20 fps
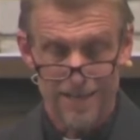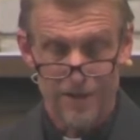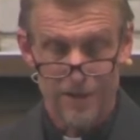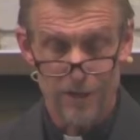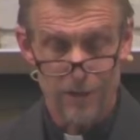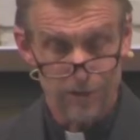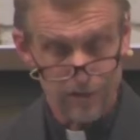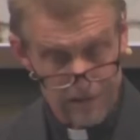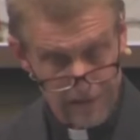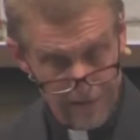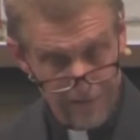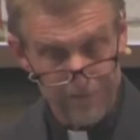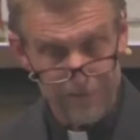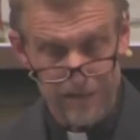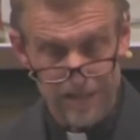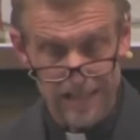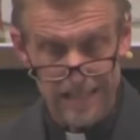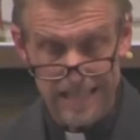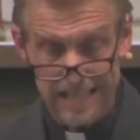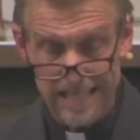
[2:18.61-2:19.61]
there
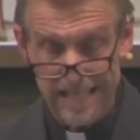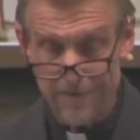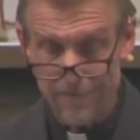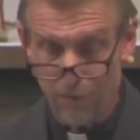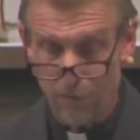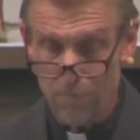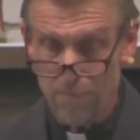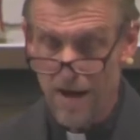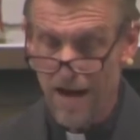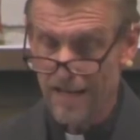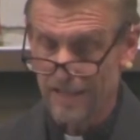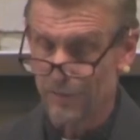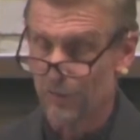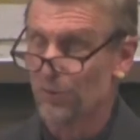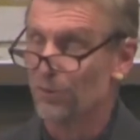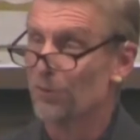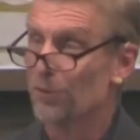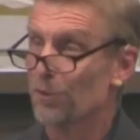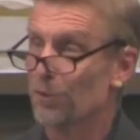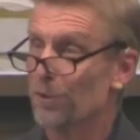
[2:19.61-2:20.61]
lived an evil
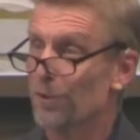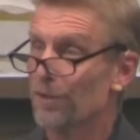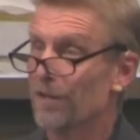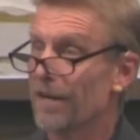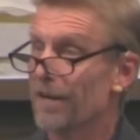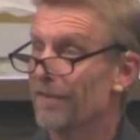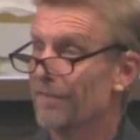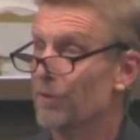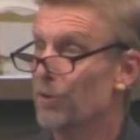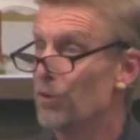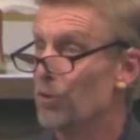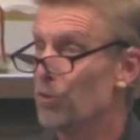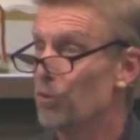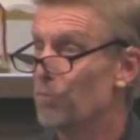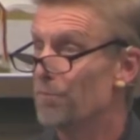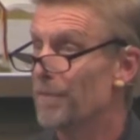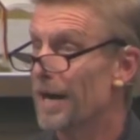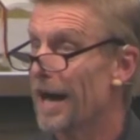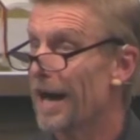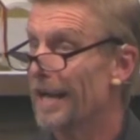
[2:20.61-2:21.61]
monster of
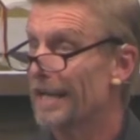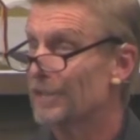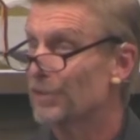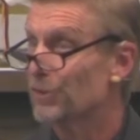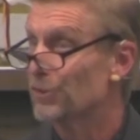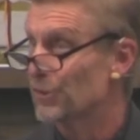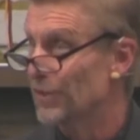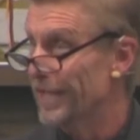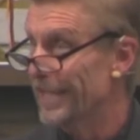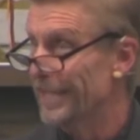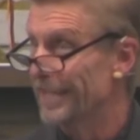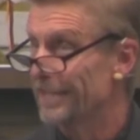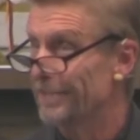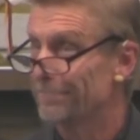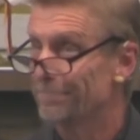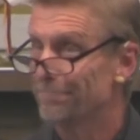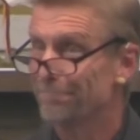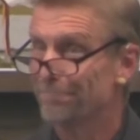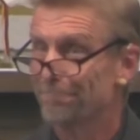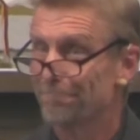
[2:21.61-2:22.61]
whom I sing
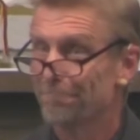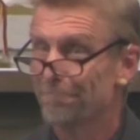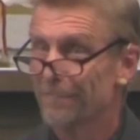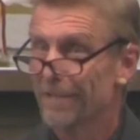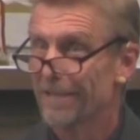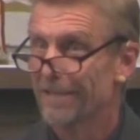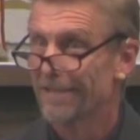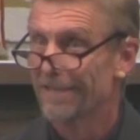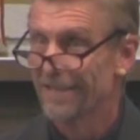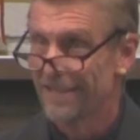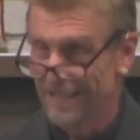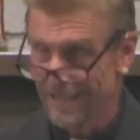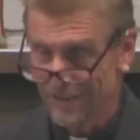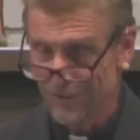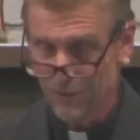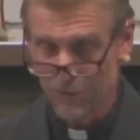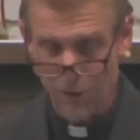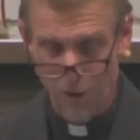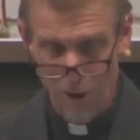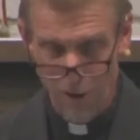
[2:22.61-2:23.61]

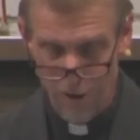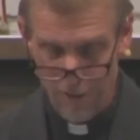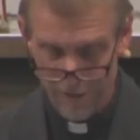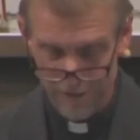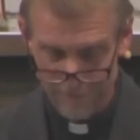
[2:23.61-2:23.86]
this song.